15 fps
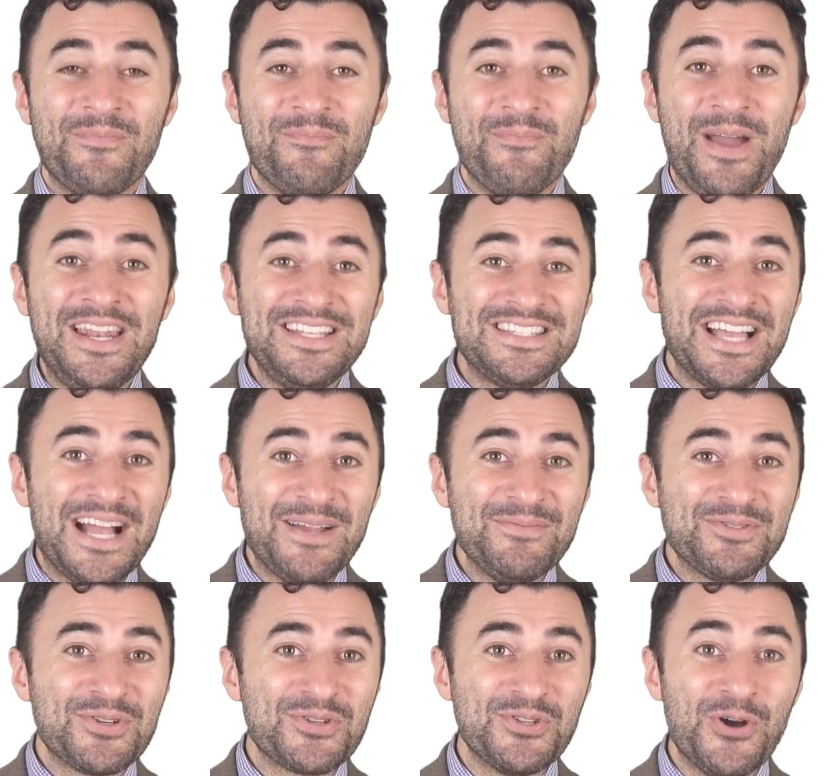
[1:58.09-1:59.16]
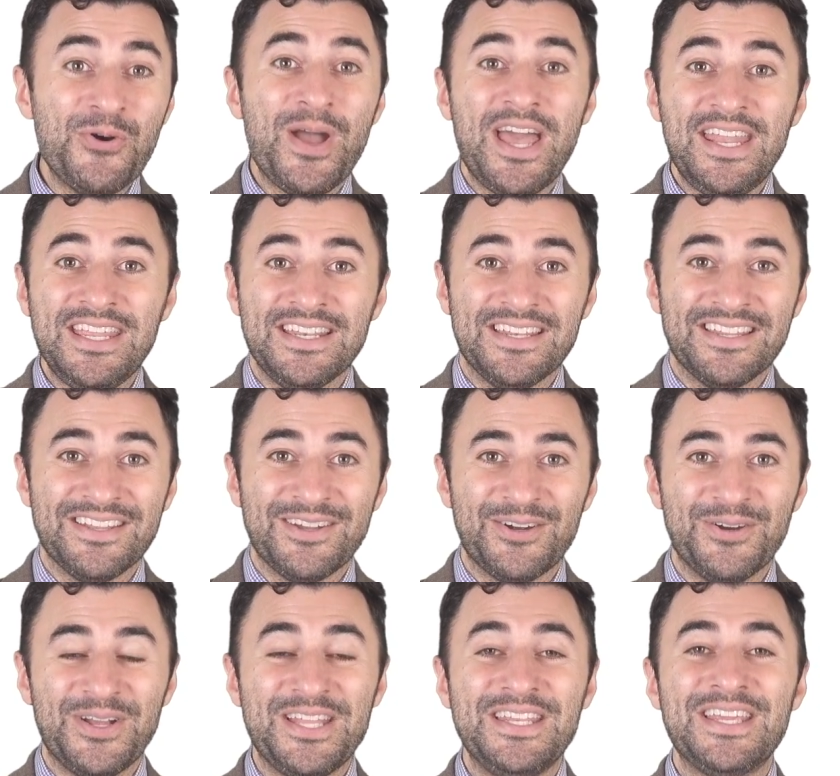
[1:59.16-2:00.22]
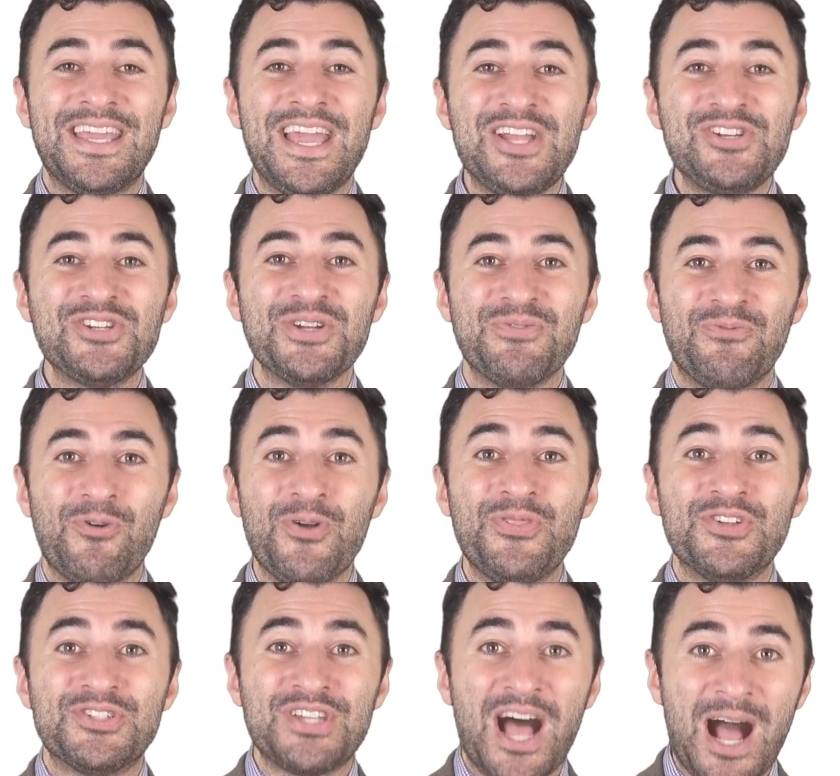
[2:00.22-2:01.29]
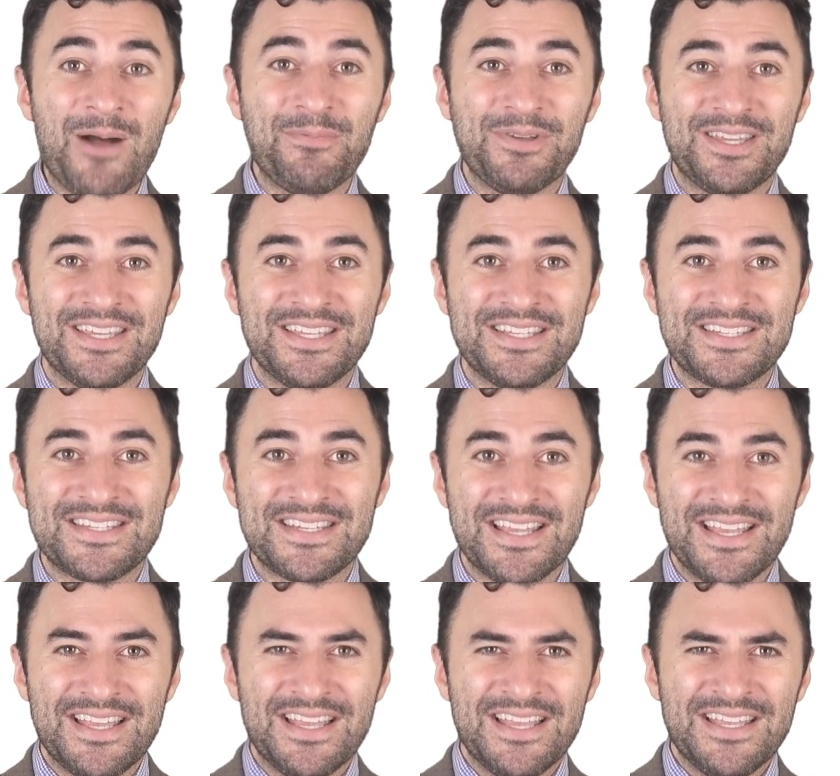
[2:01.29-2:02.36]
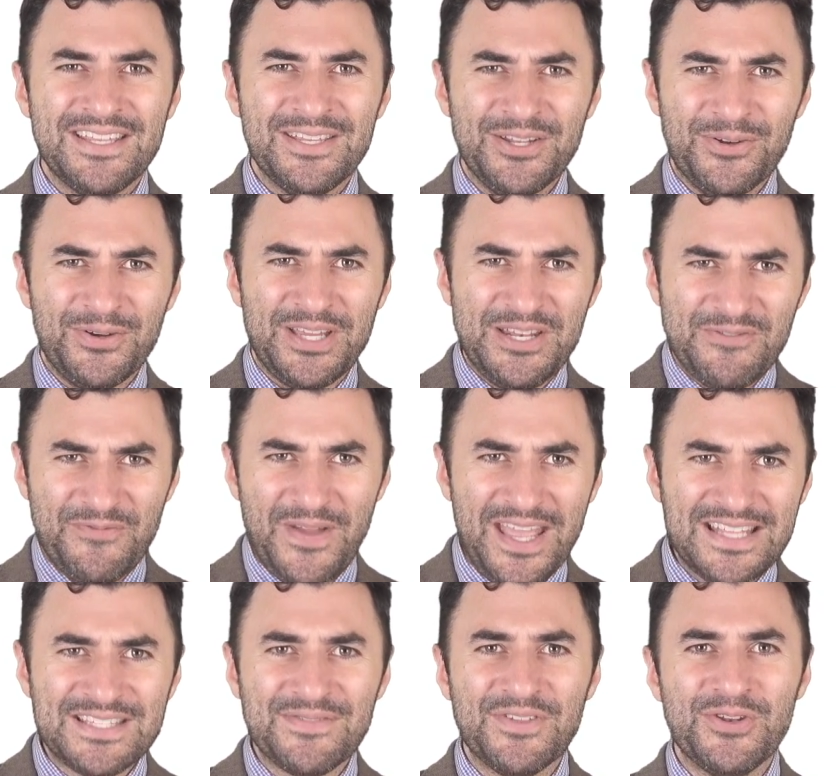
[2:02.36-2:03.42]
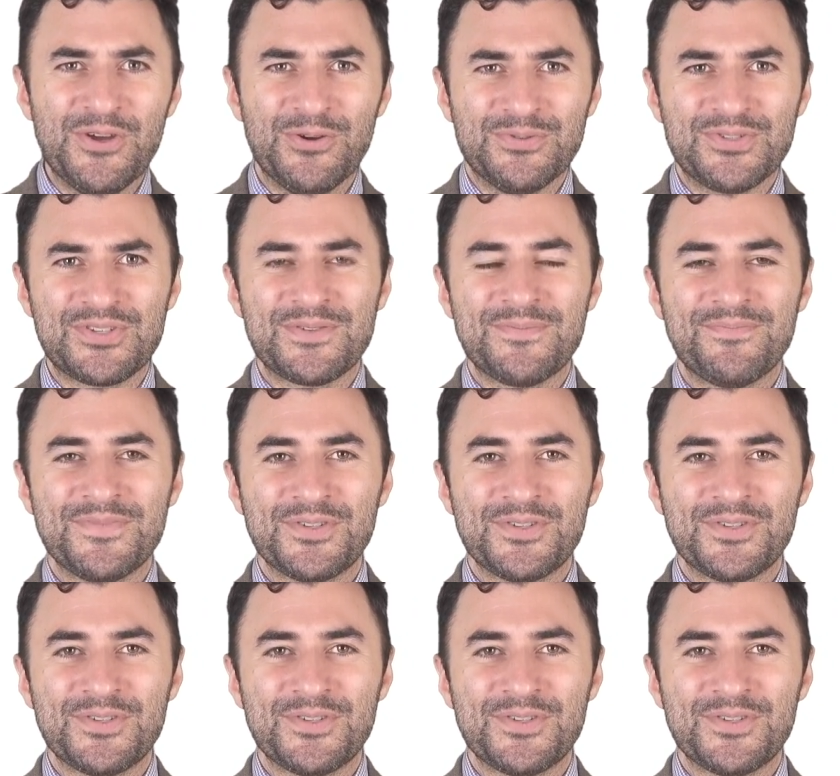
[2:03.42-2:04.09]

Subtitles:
many times there's no heading or indication of what the topic is, in advance of the notes.